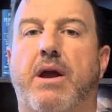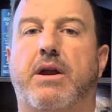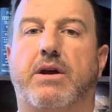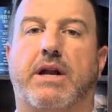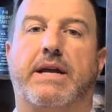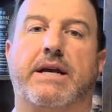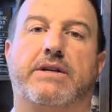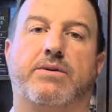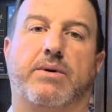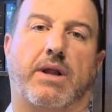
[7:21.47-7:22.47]
you're going to get
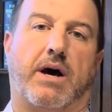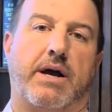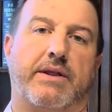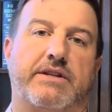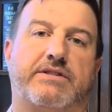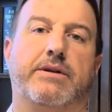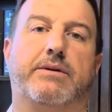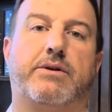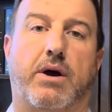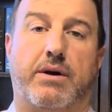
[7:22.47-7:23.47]
to a line that's the
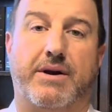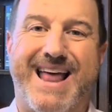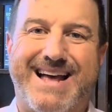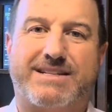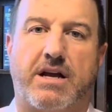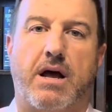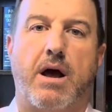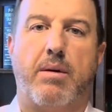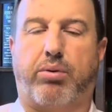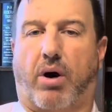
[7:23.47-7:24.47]
net
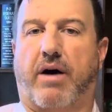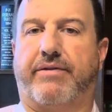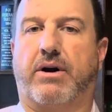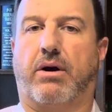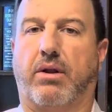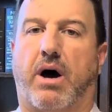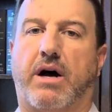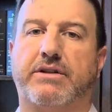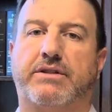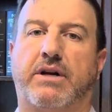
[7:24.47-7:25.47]
profit or
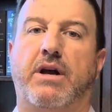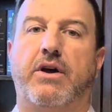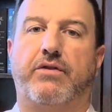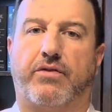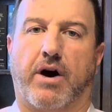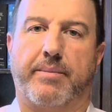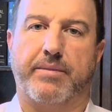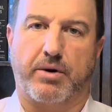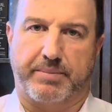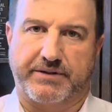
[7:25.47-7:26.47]
loss from
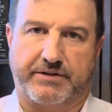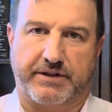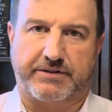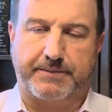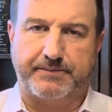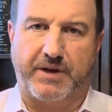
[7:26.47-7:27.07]
your business.